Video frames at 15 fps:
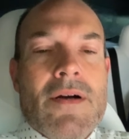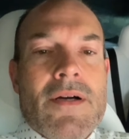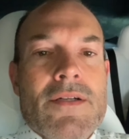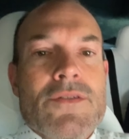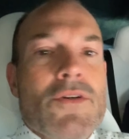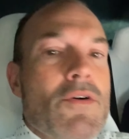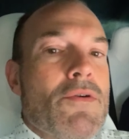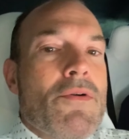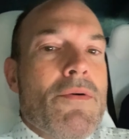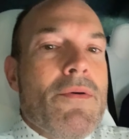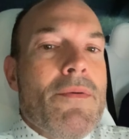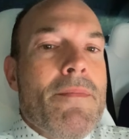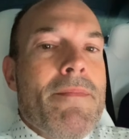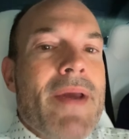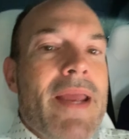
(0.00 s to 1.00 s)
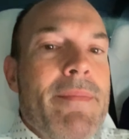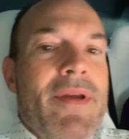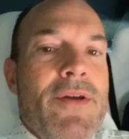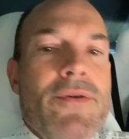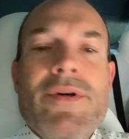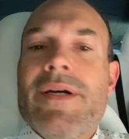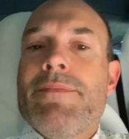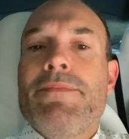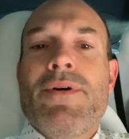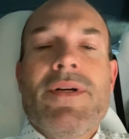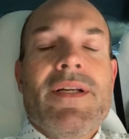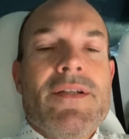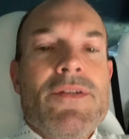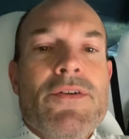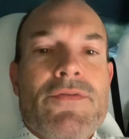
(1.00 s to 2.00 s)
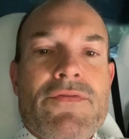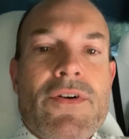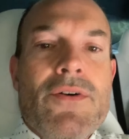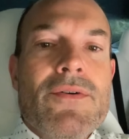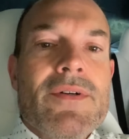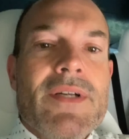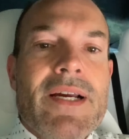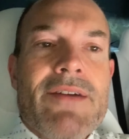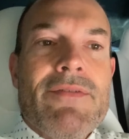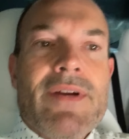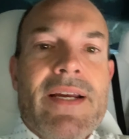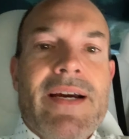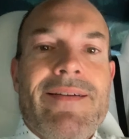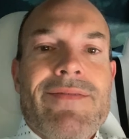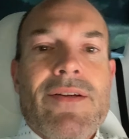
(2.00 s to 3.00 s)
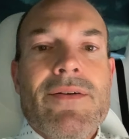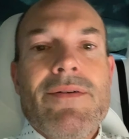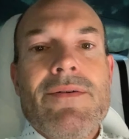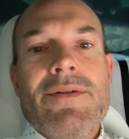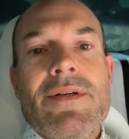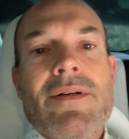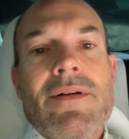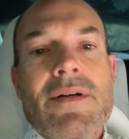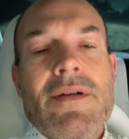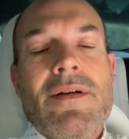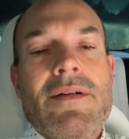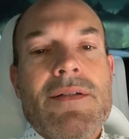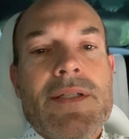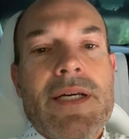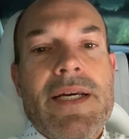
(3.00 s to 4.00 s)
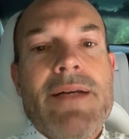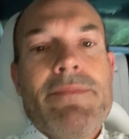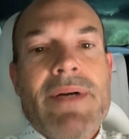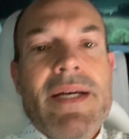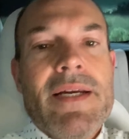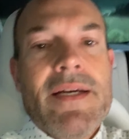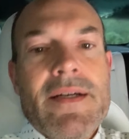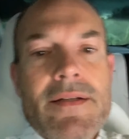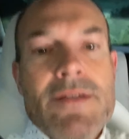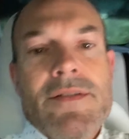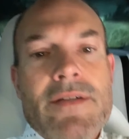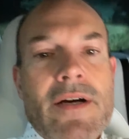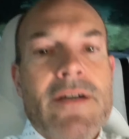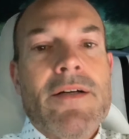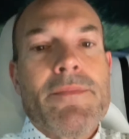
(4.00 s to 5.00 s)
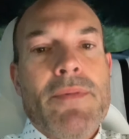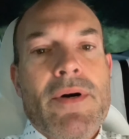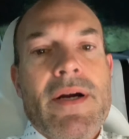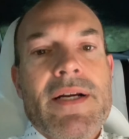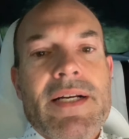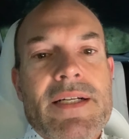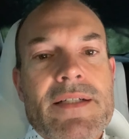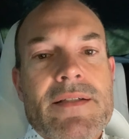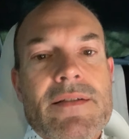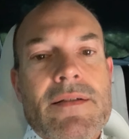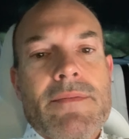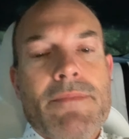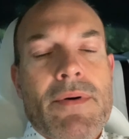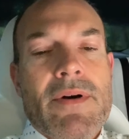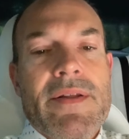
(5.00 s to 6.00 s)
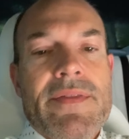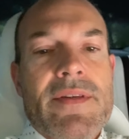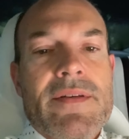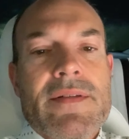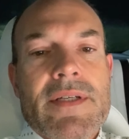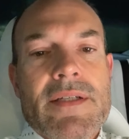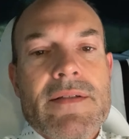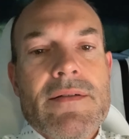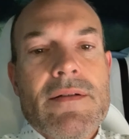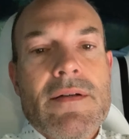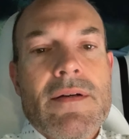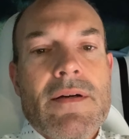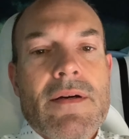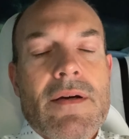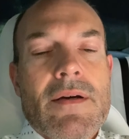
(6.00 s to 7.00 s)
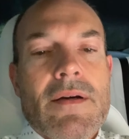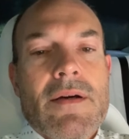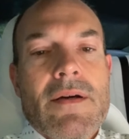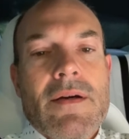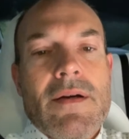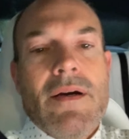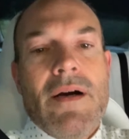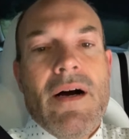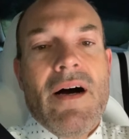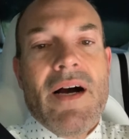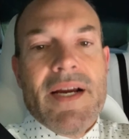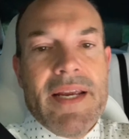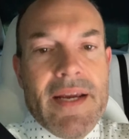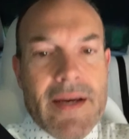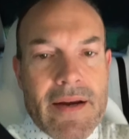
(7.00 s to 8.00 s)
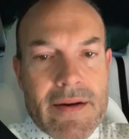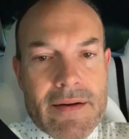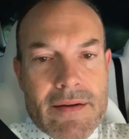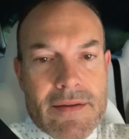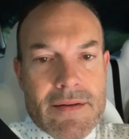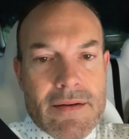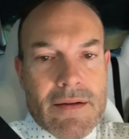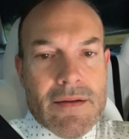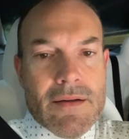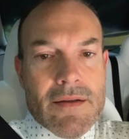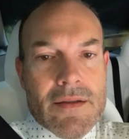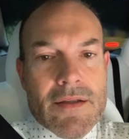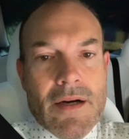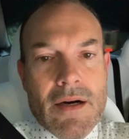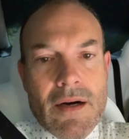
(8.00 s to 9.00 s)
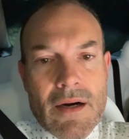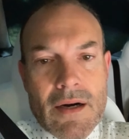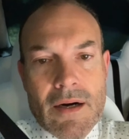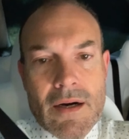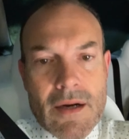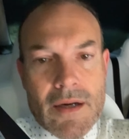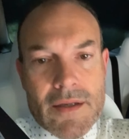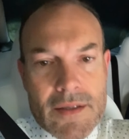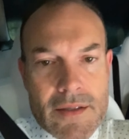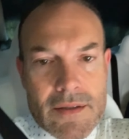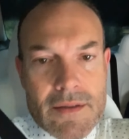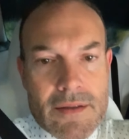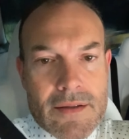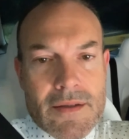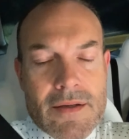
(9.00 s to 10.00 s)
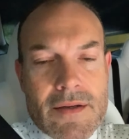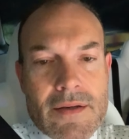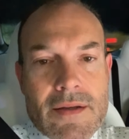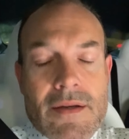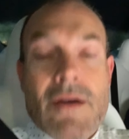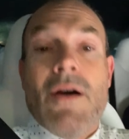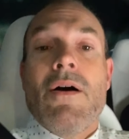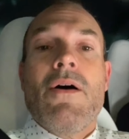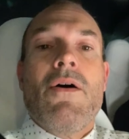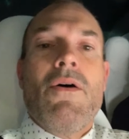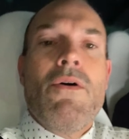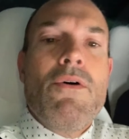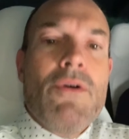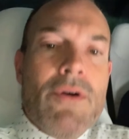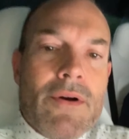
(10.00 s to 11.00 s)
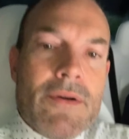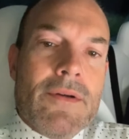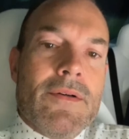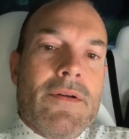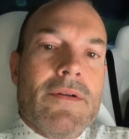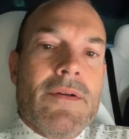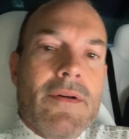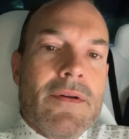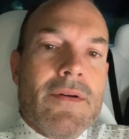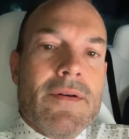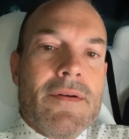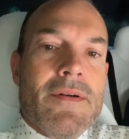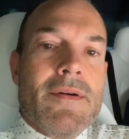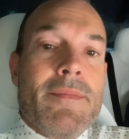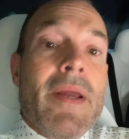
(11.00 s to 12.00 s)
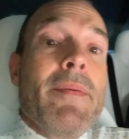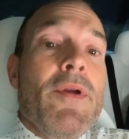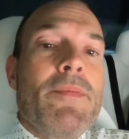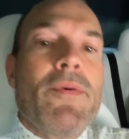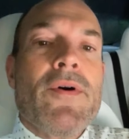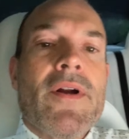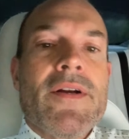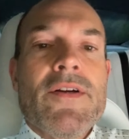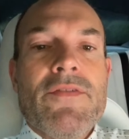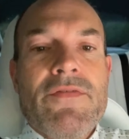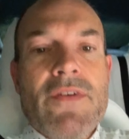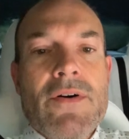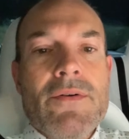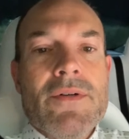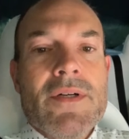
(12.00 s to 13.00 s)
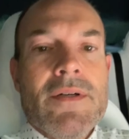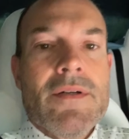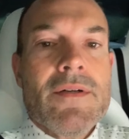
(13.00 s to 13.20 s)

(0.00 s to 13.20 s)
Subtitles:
So maybe you can put in your phone every afternoon, take my kid to soccer practice, parentheses, again, ugh. Or maybe you put on your phone,